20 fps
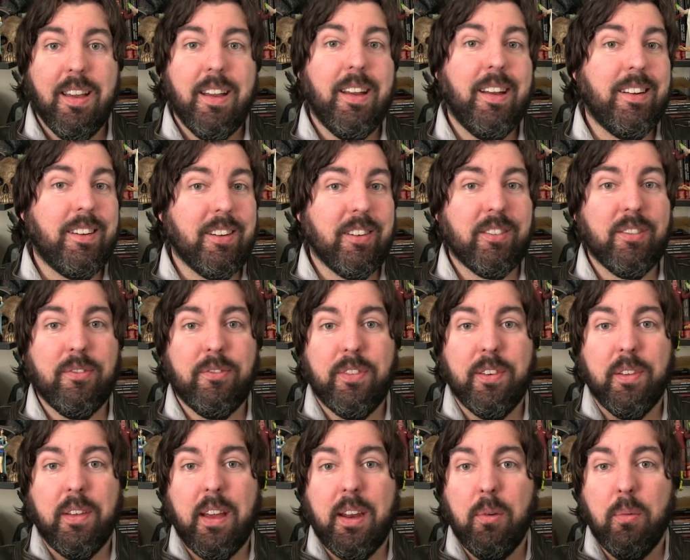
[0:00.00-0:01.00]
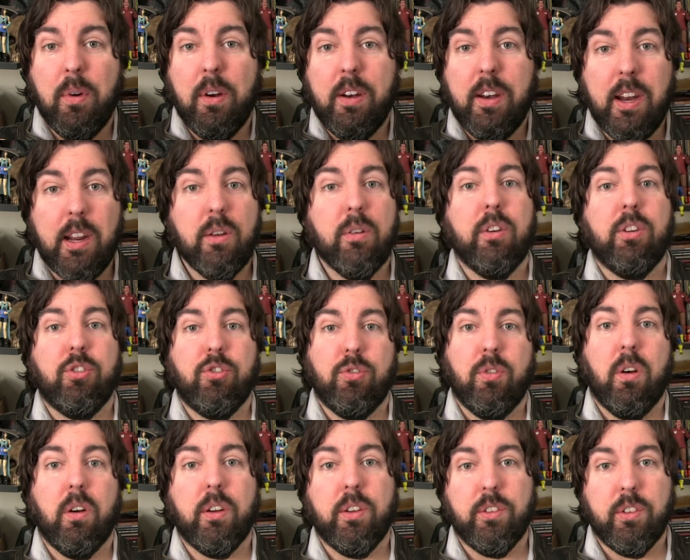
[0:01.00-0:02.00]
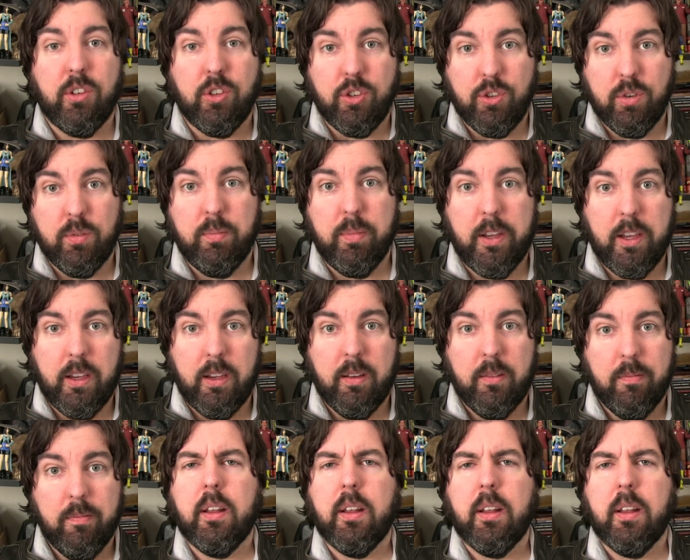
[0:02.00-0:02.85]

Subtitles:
it doesn't feel anywhere near as strong as it should be.